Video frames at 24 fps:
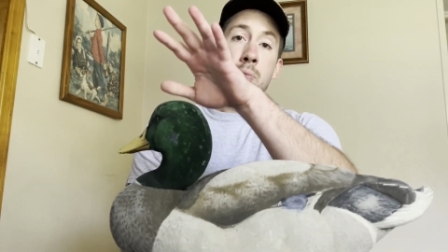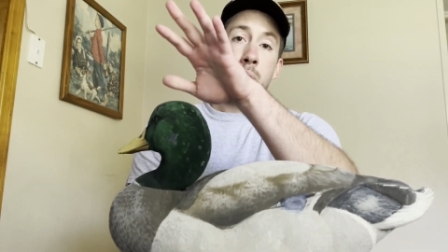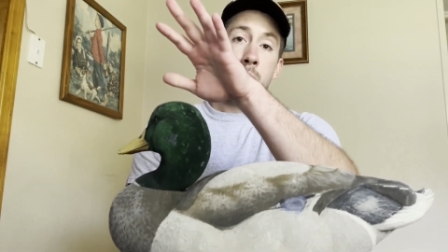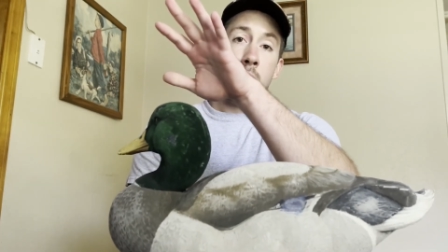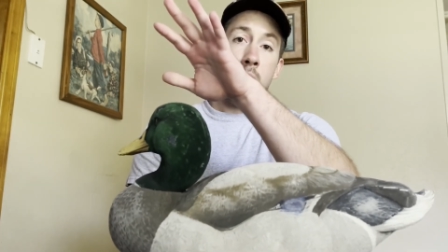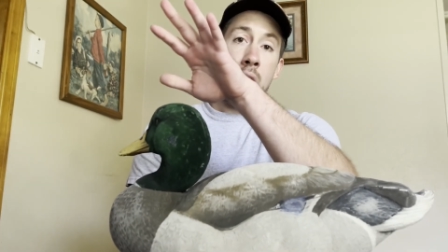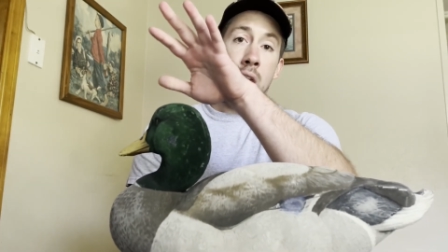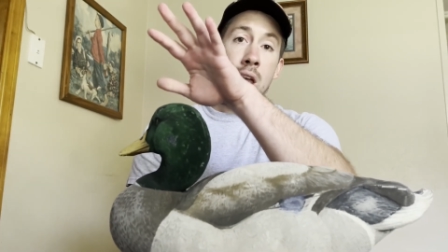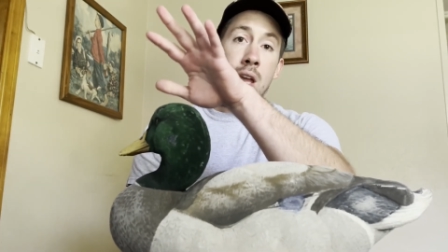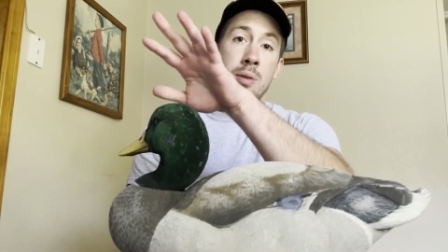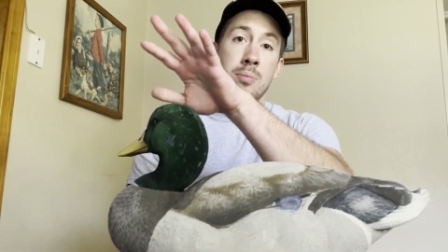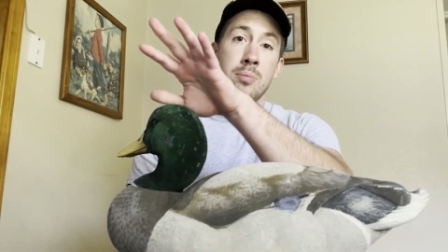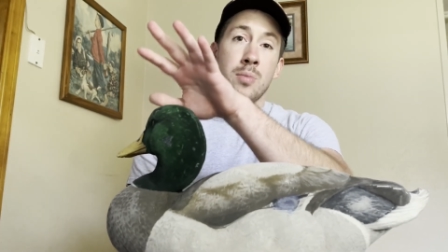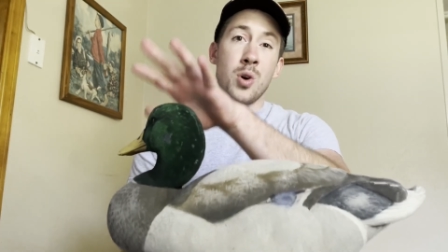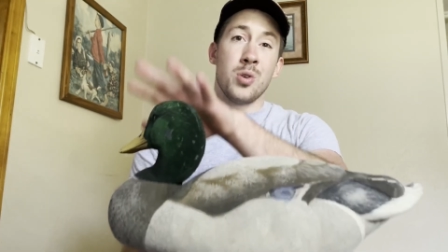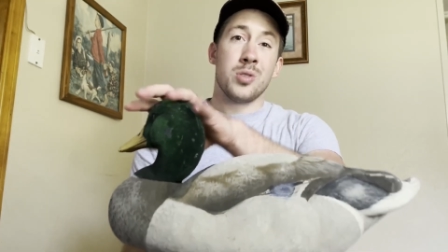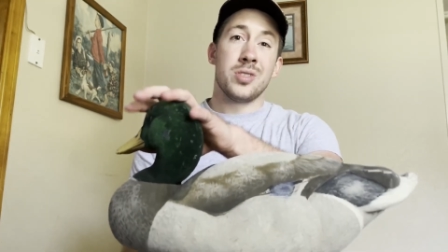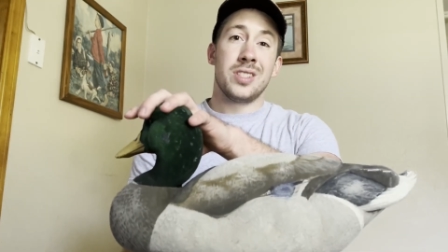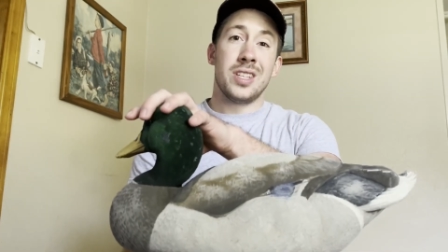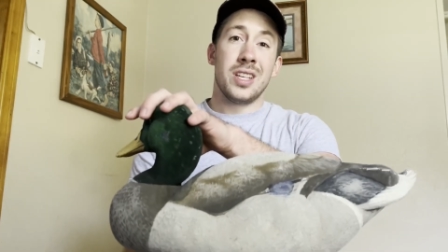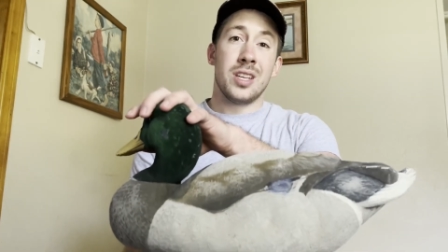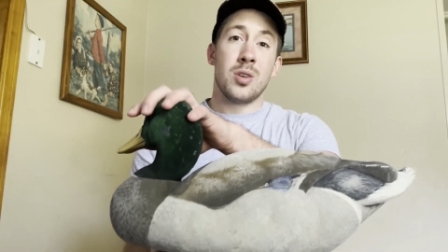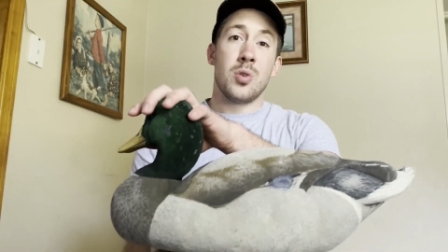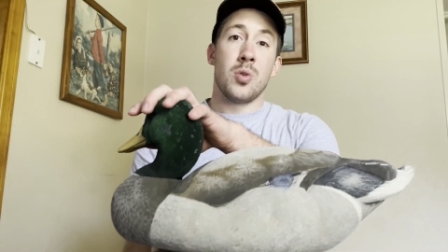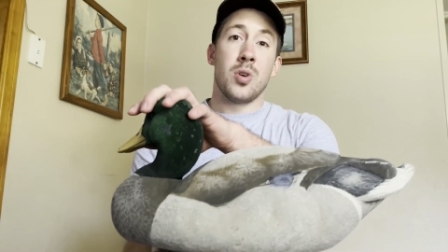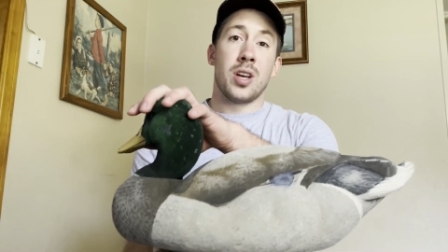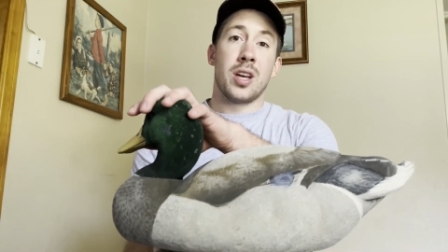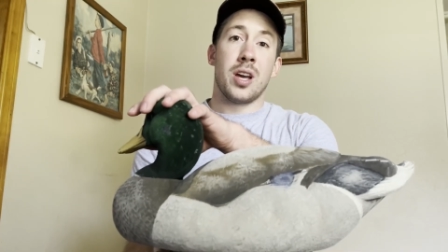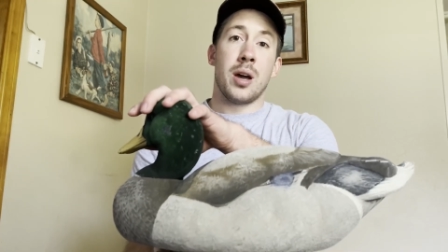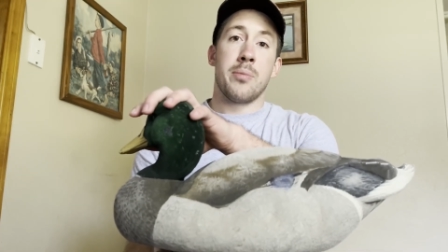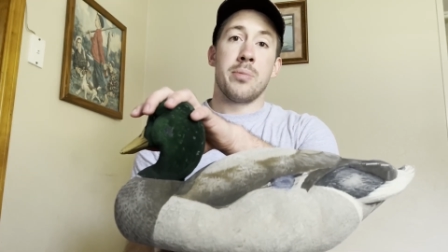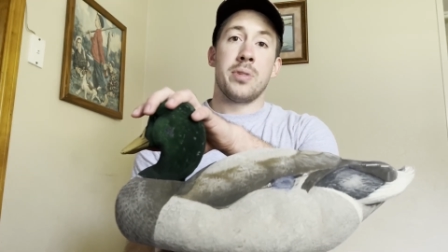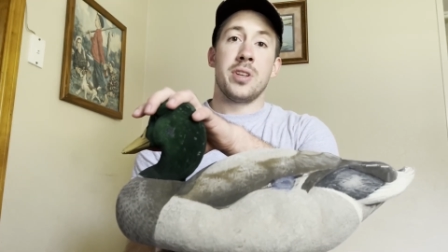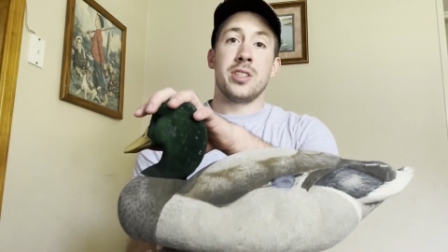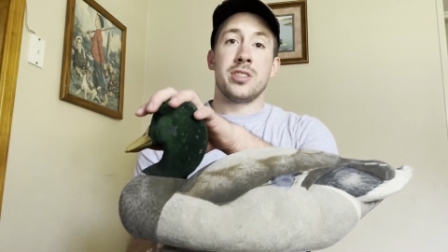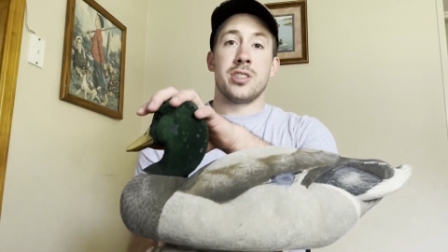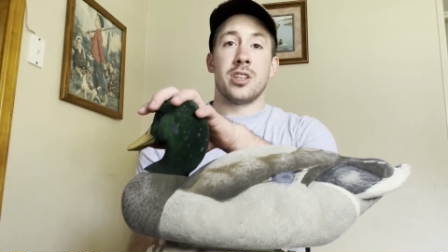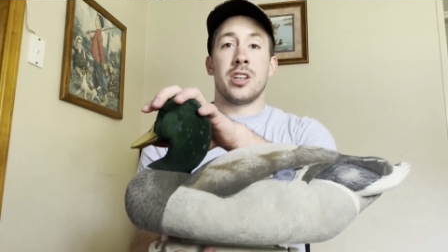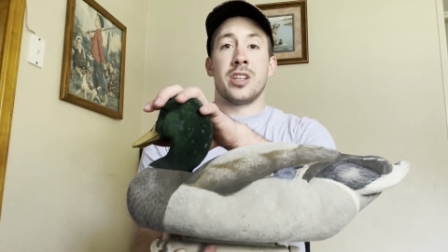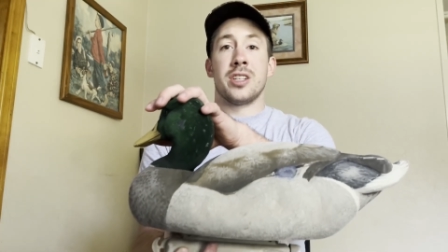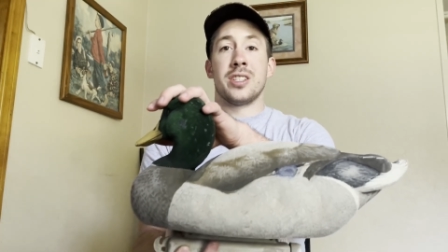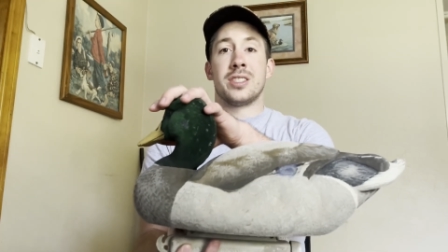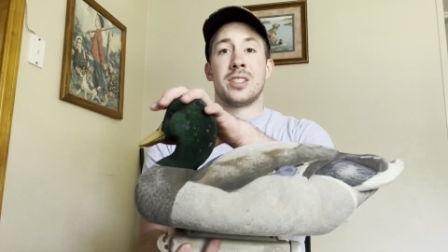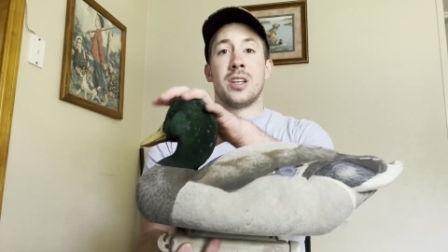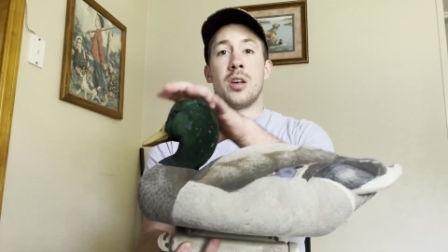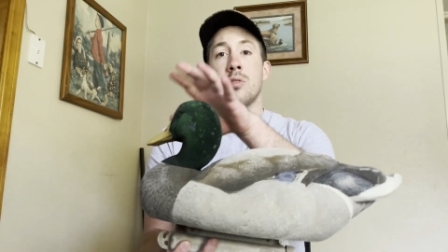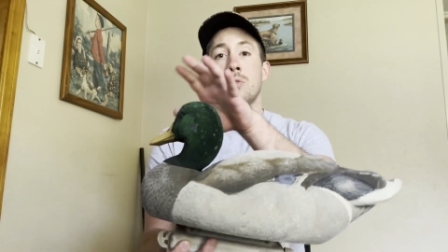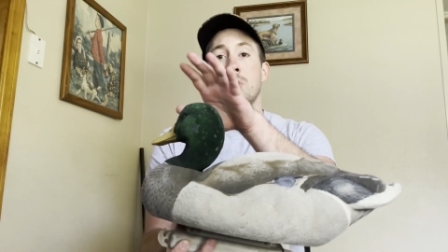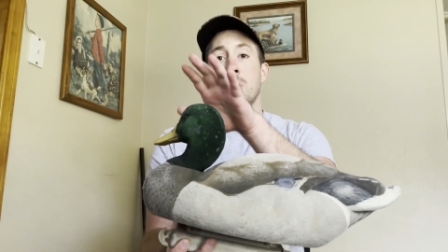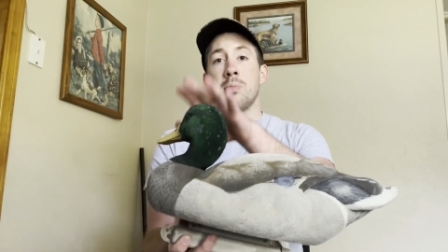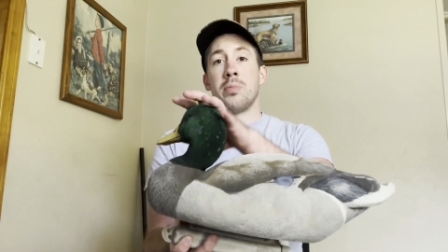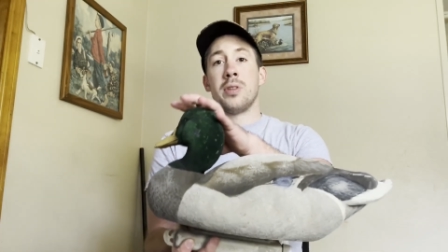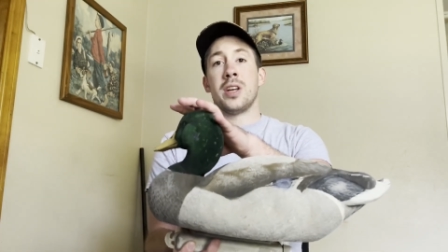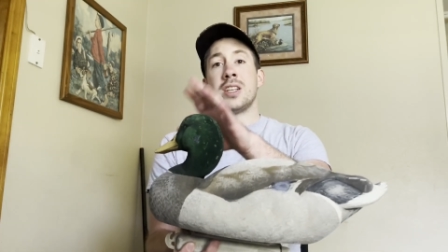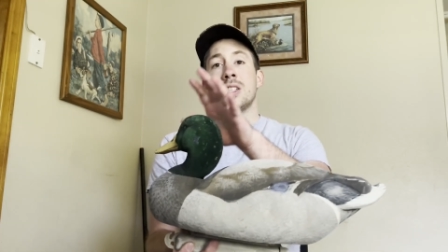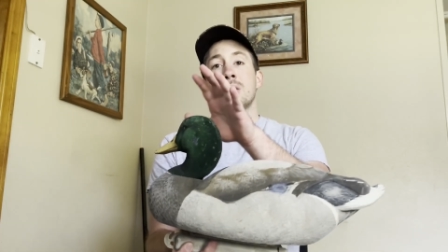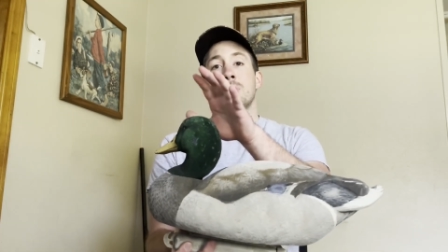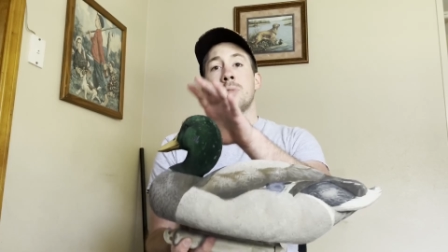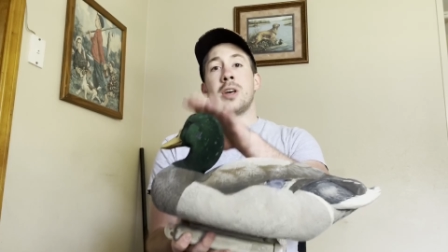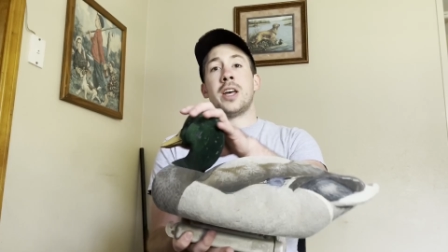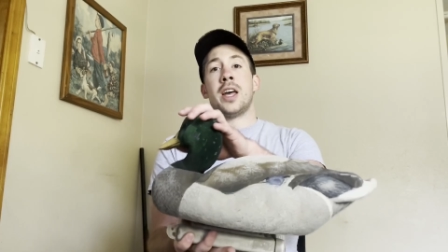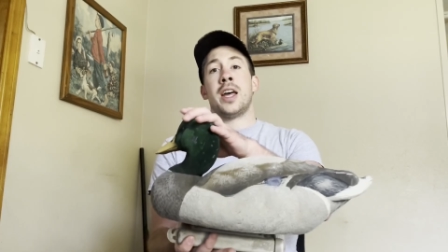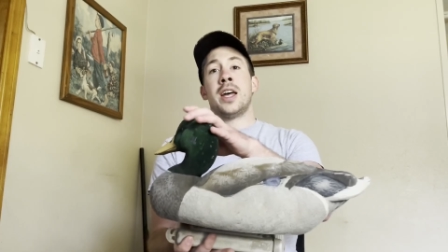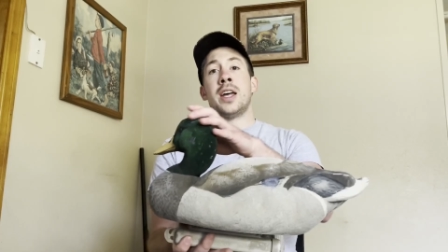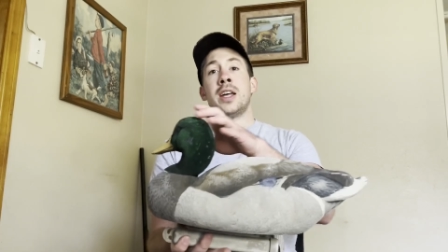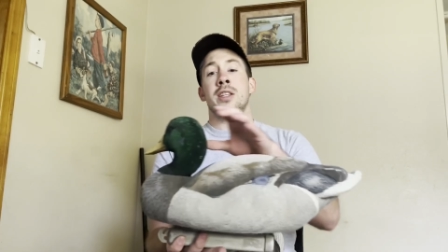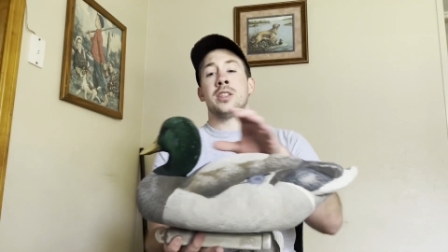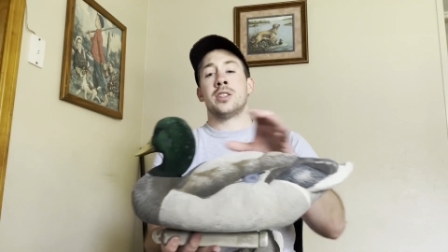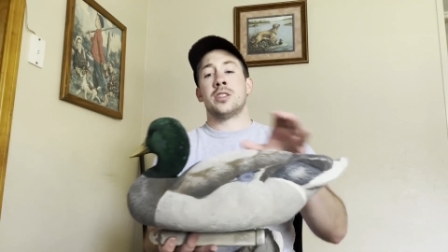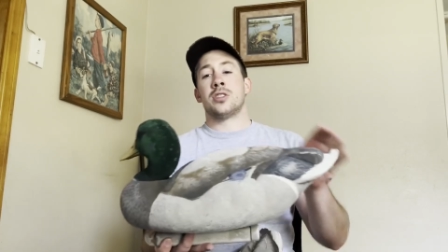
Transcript: and most decoy companies are going to sell replacement heads,